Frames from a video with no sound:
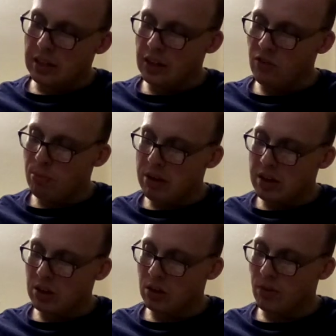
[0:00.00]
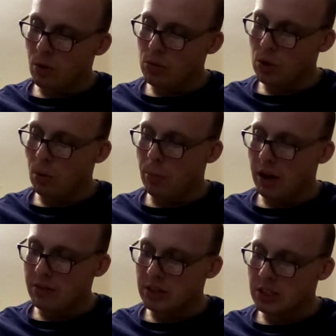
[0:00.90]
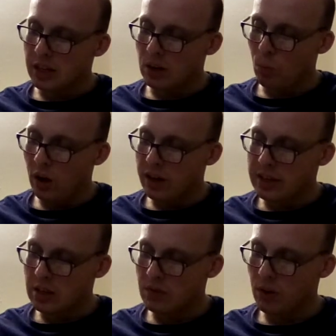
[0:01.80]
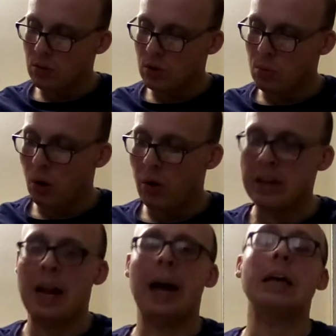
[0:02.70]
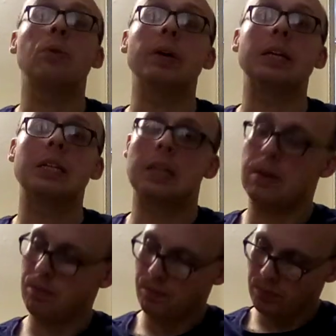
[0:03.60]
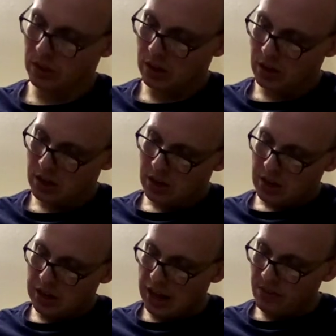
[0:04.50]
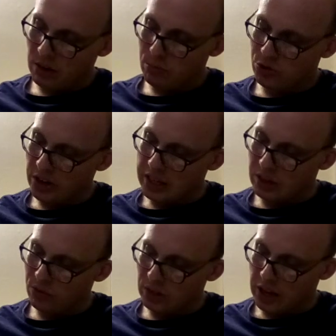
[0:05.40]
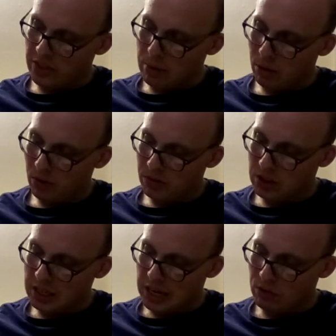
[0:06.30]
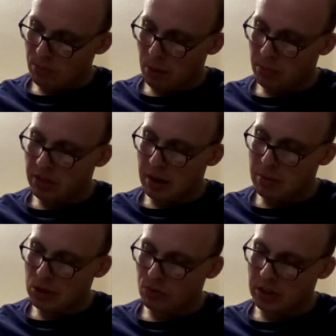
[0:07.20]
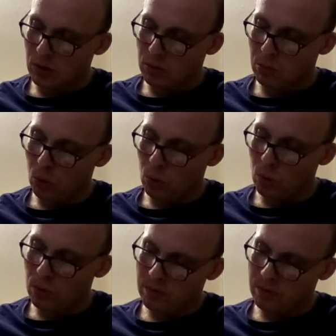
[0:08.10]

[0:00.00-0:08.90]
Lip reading: Give beer to those who are perishing, wine to those who are in anguish. Let them drink and forget their poverty, and remember their misery no more.